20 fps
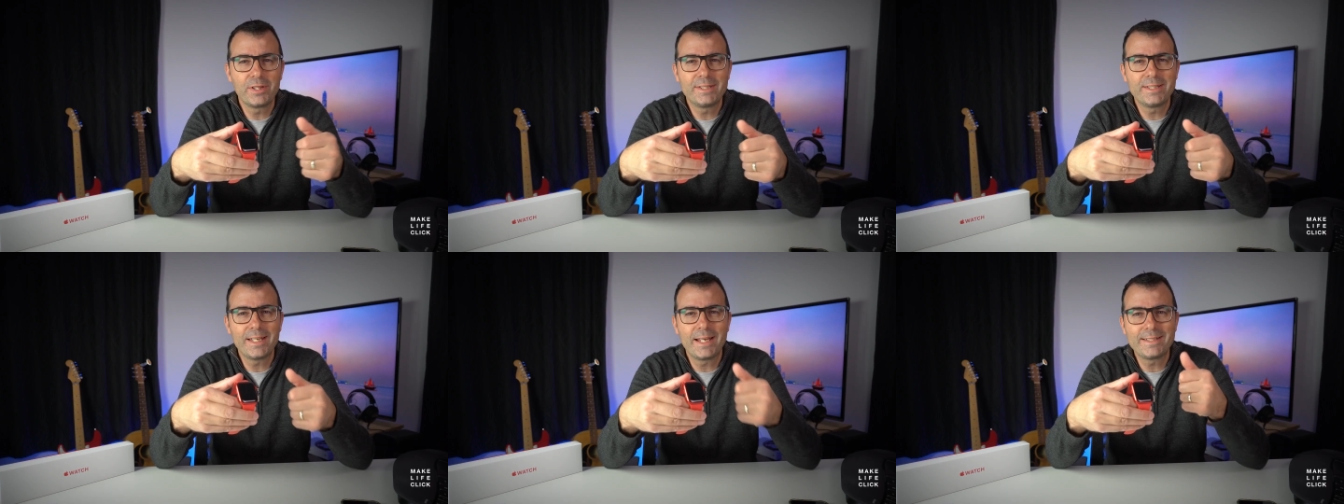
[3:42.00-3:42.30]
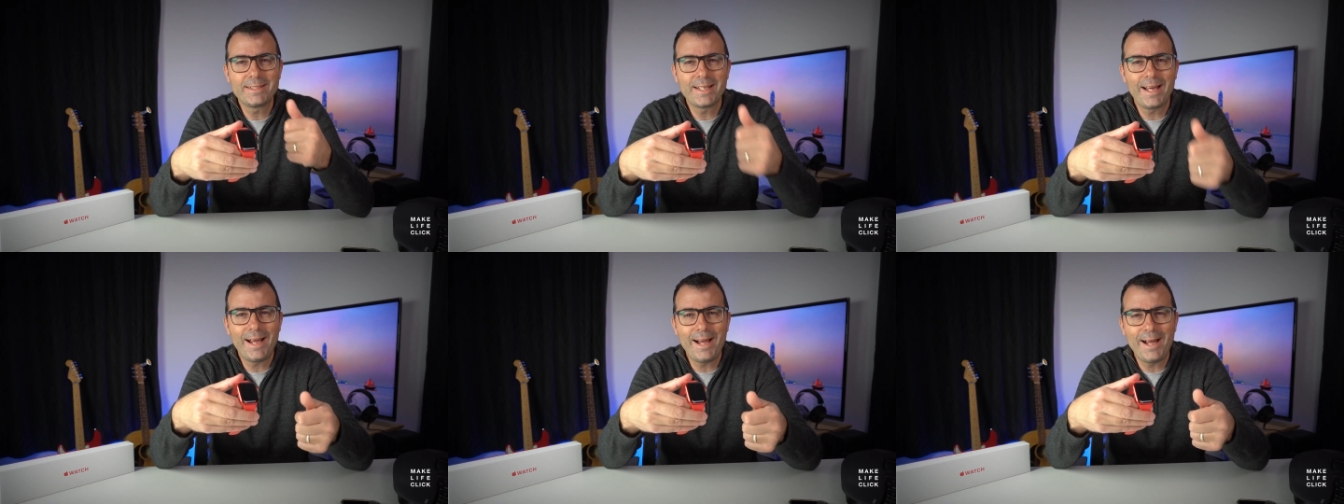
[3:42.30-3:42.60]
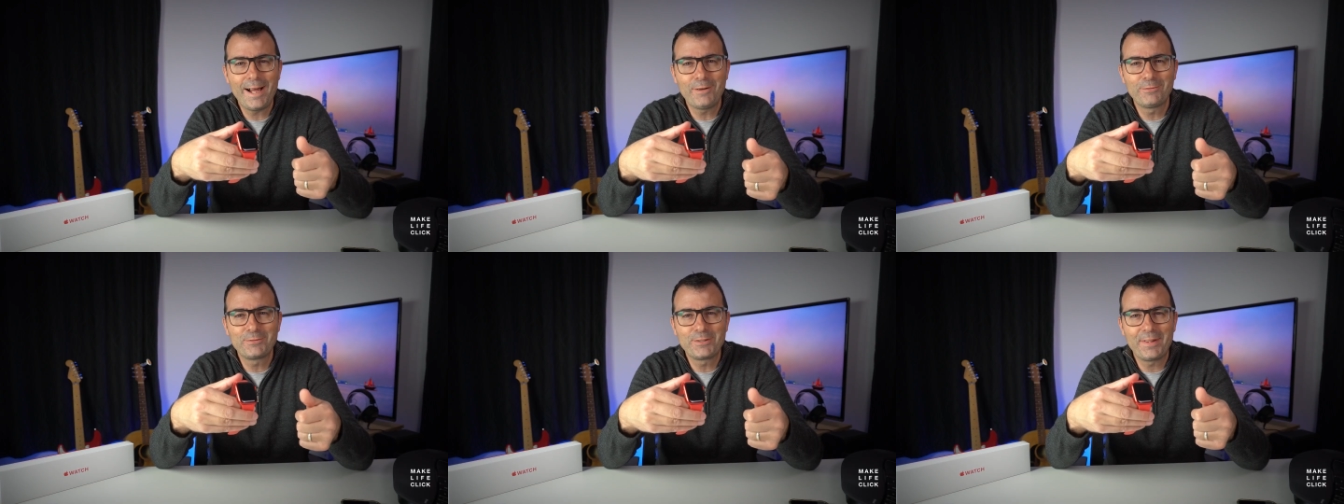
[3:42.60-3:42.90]
the data
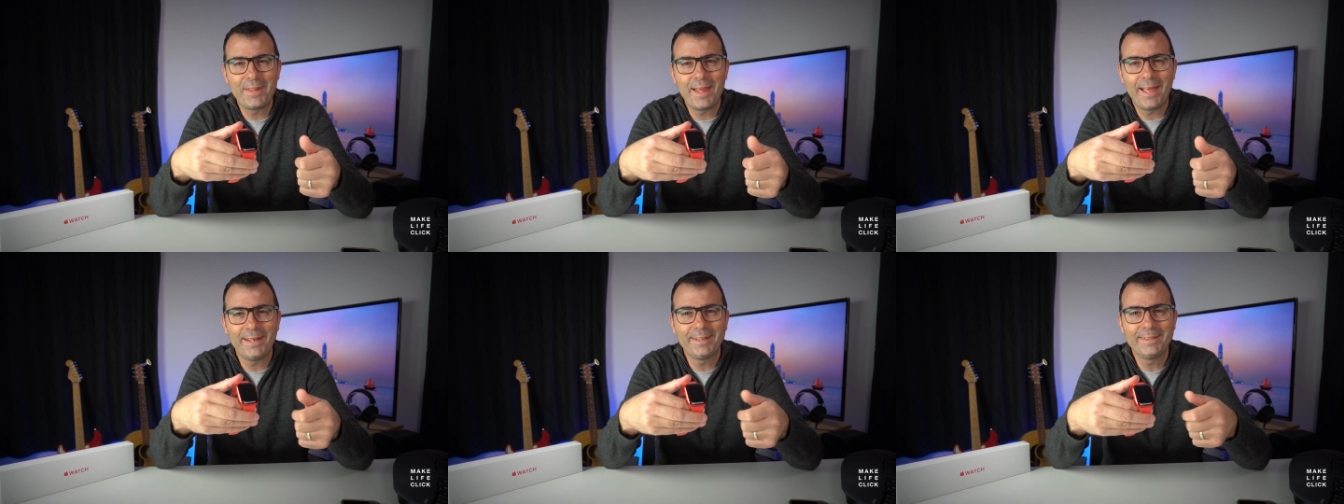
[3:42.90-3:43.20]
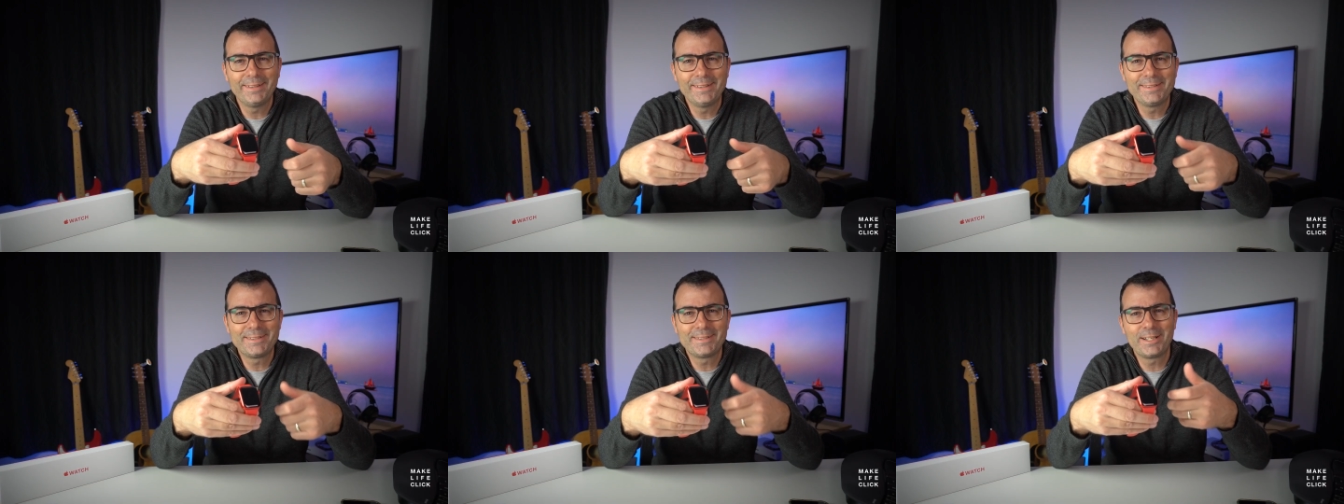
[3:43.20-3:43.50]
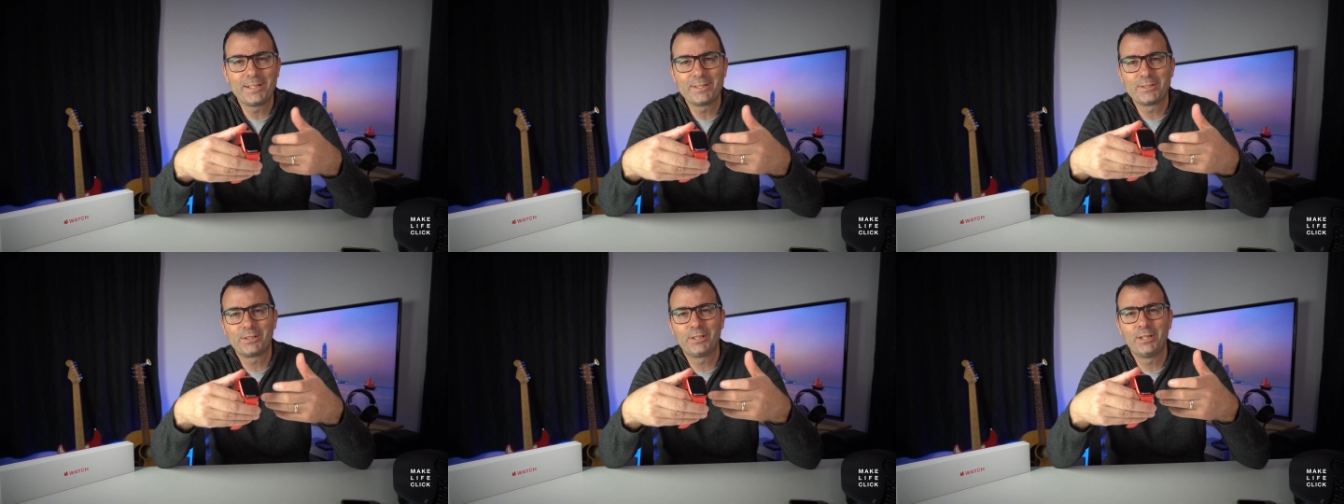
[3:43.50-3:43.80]
after that. It
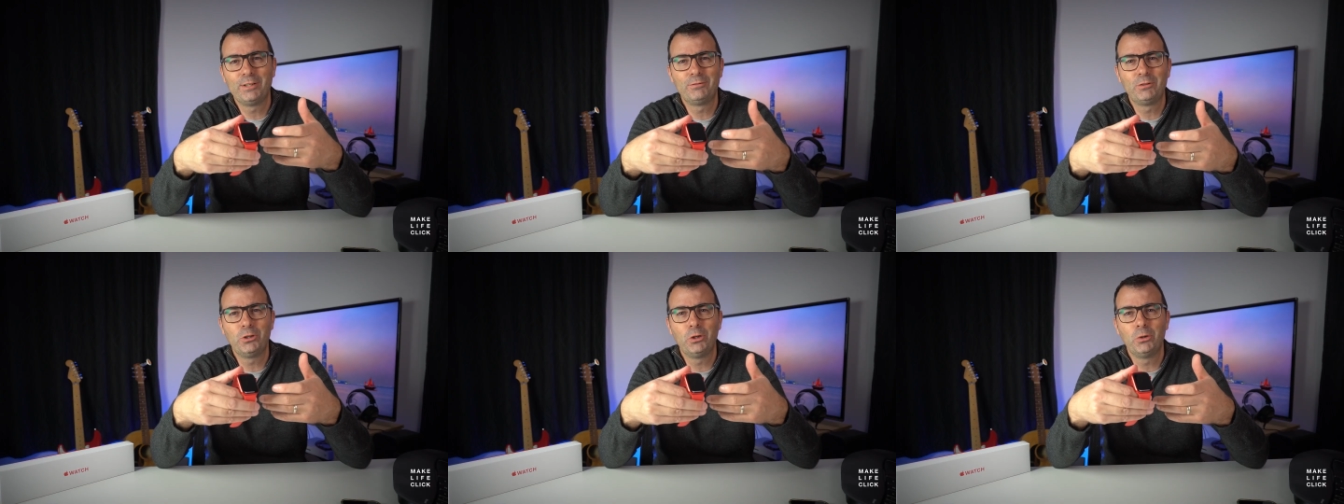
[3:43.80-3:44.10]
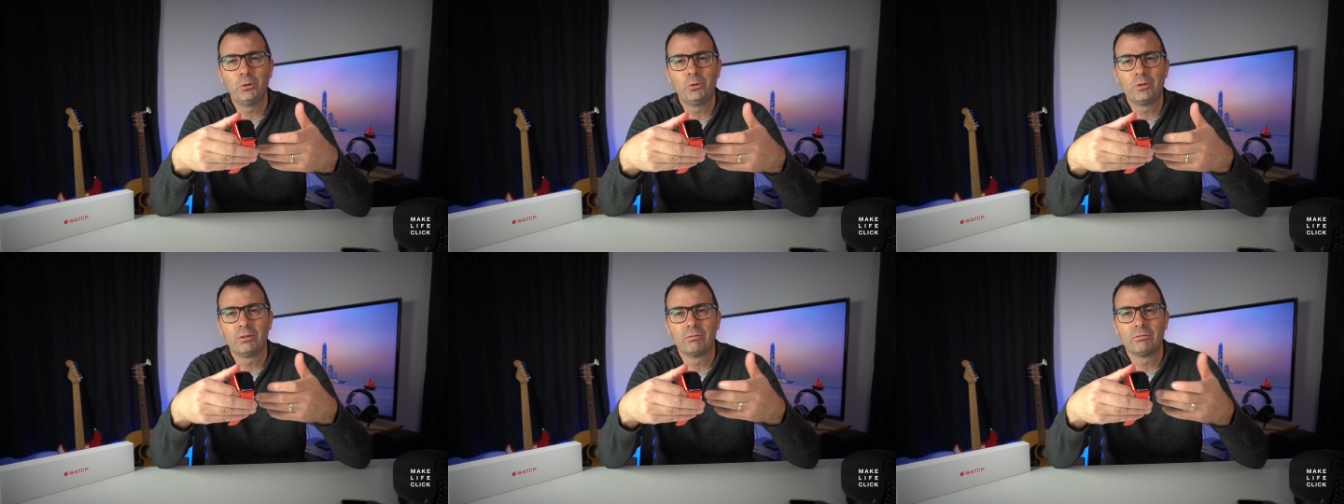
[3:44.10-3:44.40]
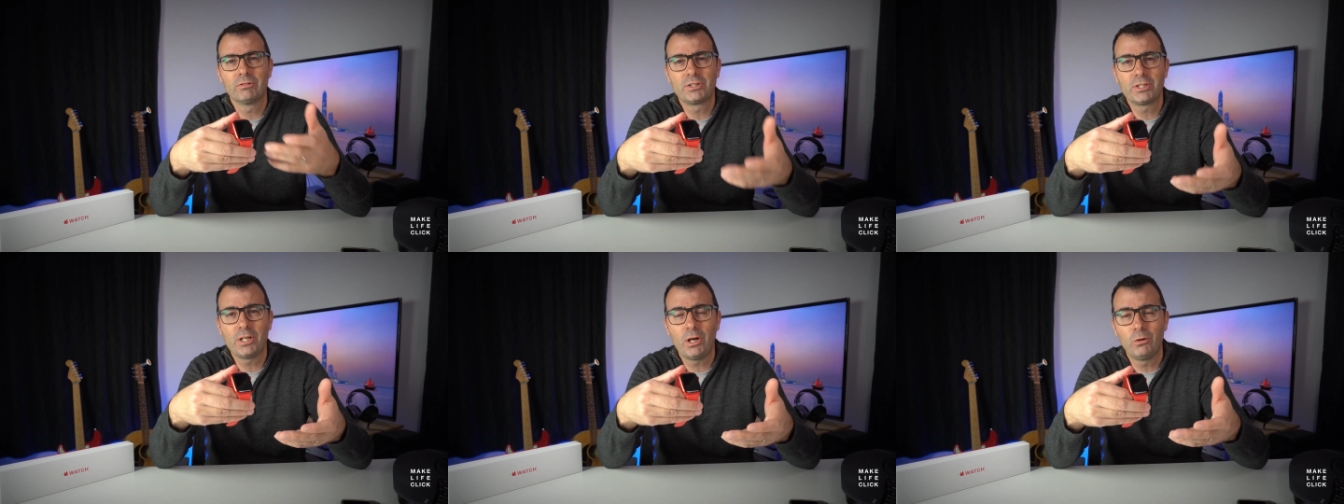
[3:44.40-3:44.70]
does give you the
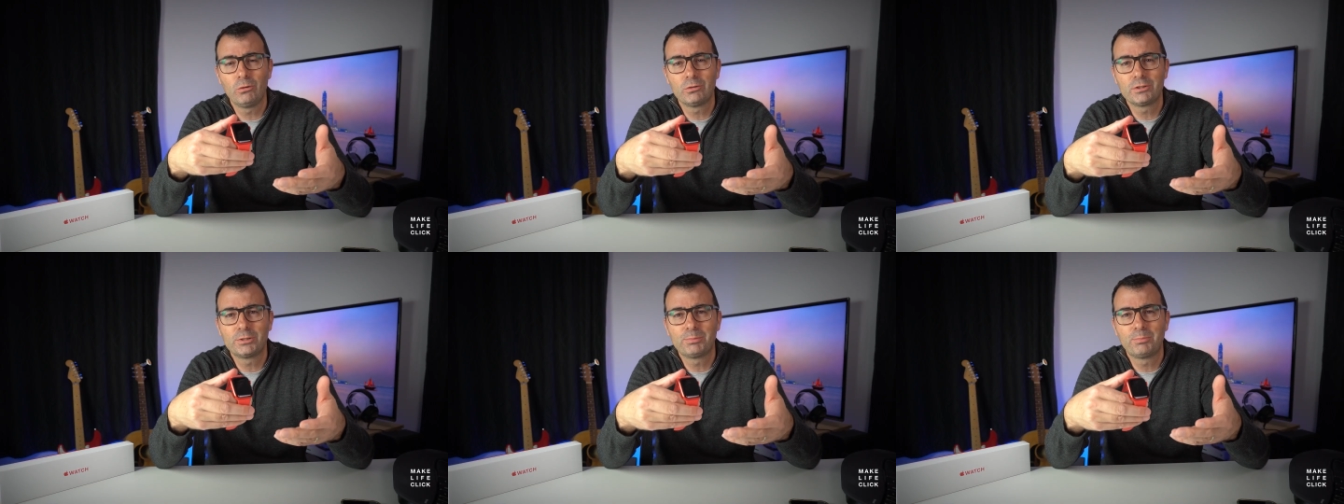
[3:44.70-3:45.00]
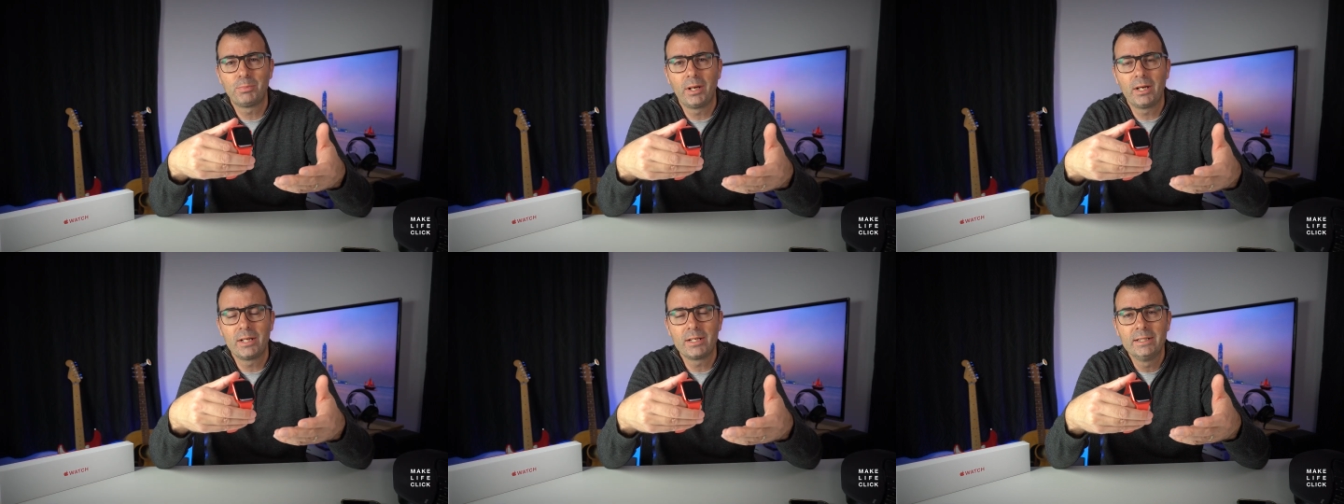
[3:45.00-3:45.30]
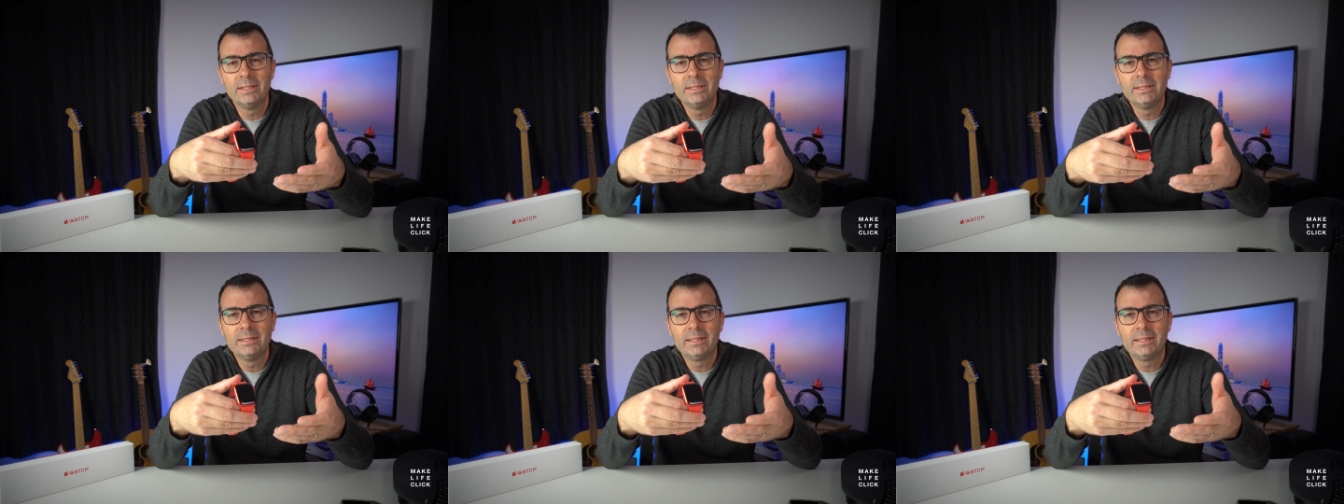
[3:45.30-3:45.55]
results, but